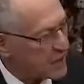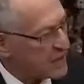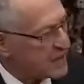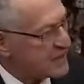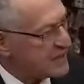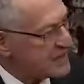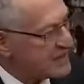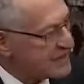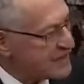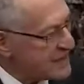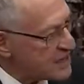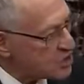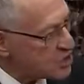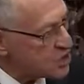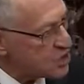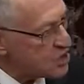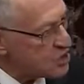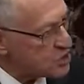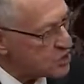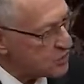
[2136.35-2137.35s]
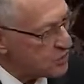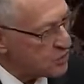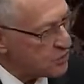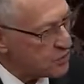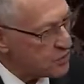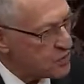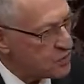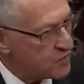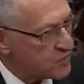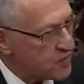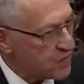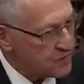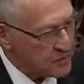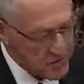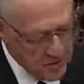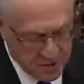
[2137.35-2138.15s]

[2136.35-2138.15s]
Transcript: in addition to proof of the